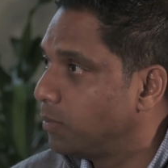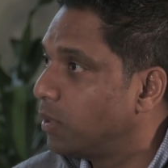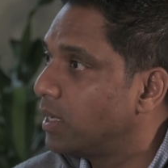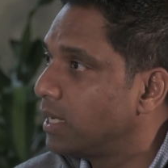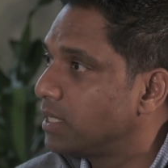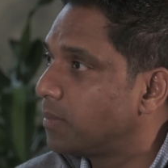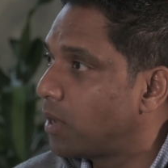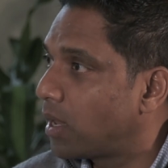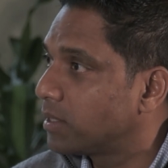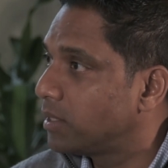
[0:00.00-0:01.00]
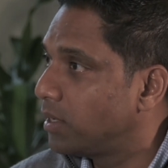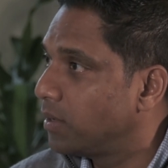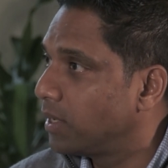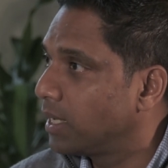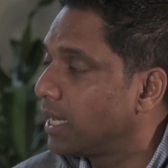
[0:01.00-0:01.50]
what it is the products are
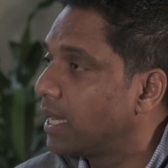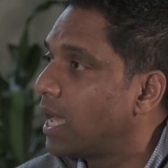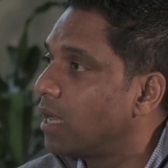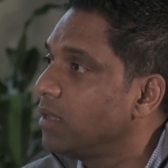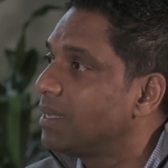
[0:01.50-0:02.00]
doing and how do you